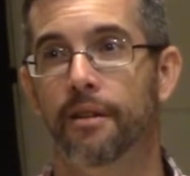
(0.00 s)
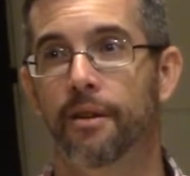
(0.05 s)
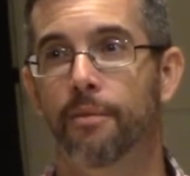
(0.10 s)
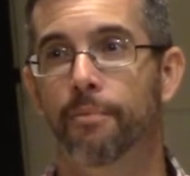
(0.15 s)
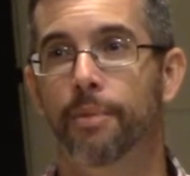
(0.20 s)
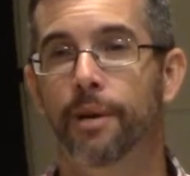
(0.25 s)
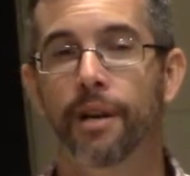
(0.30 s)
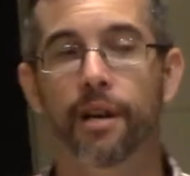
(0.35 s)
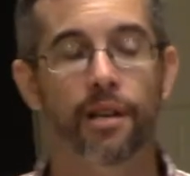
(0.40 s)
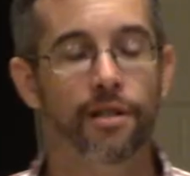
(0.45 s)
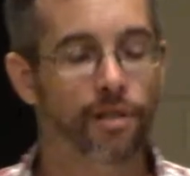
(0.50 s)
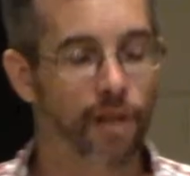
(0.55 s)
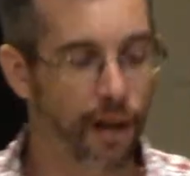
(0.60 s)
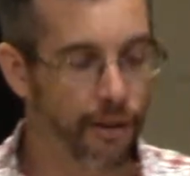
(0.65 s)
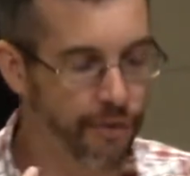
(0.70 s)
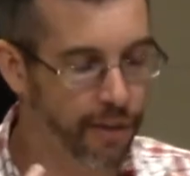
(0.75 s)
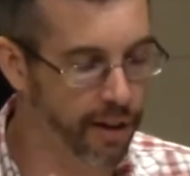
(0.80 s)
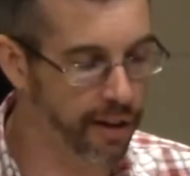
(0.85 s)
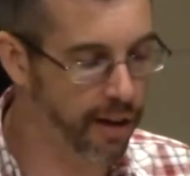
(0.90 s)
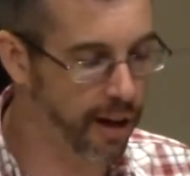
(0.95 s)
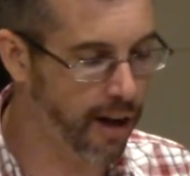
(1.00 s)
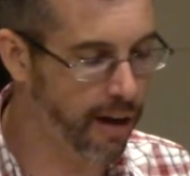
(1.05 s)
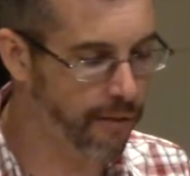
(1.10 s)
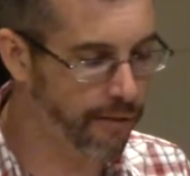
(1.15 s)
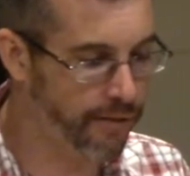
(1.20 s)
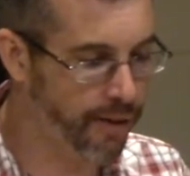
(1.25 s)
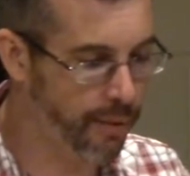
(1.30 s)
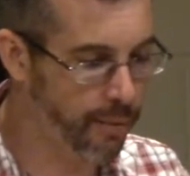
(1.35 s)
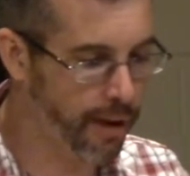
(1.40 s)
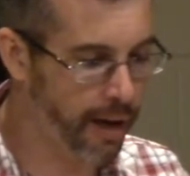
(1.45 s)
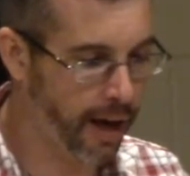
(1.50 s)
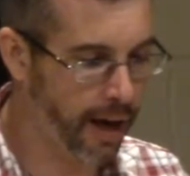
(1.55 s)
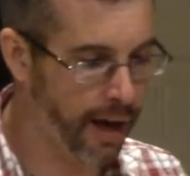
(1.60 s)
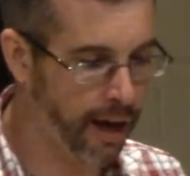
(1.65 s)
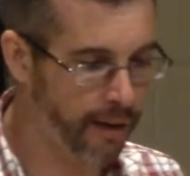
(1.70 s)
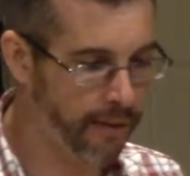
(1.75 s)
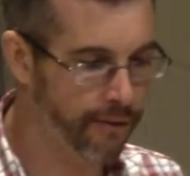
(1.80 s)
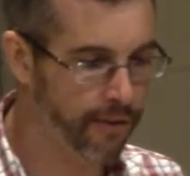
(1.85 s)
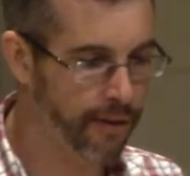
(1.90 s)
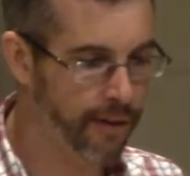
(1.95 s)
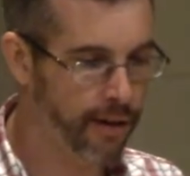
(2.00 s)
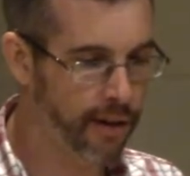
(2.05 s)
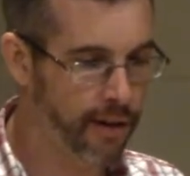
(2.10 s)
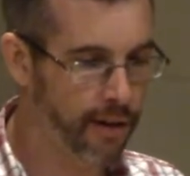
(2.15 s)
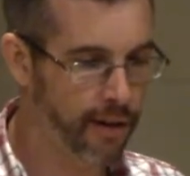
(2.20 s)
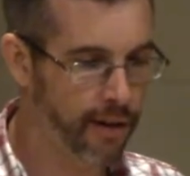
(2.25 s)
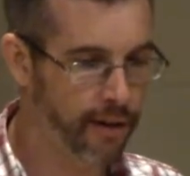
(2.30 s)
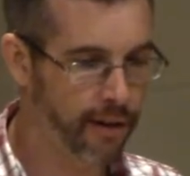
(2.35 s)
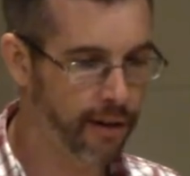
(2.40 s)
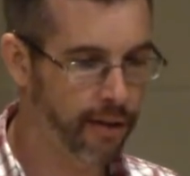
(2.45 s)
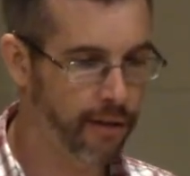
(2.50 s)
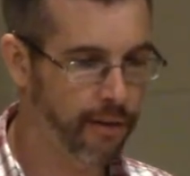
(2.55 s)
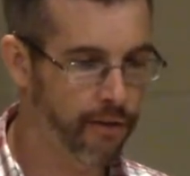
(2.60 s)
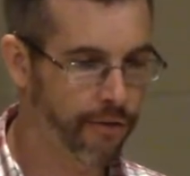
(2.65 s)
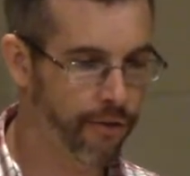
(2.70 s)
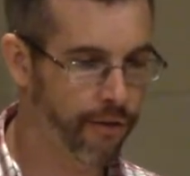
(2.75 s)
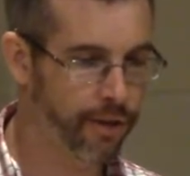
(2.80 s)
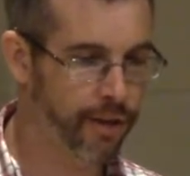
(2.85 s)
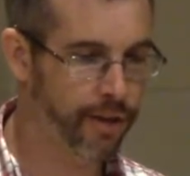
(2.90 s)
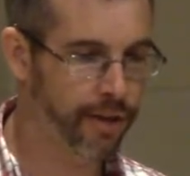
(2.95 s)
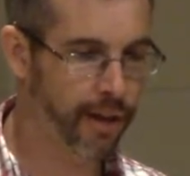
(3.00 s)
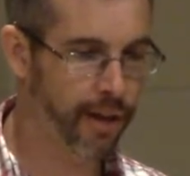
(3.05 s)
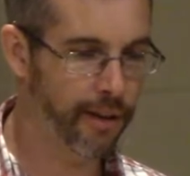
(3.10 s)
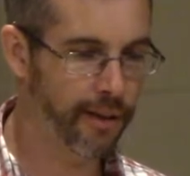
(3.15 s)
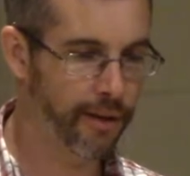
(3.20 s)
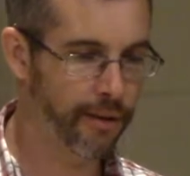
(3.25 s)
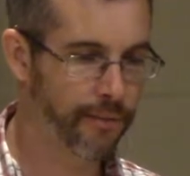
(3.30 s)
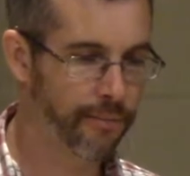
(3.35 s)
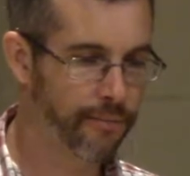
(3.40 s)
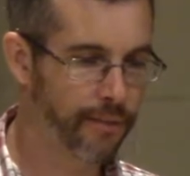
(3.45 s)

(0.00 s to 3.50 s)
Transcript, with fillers: because of the love that we have for each other.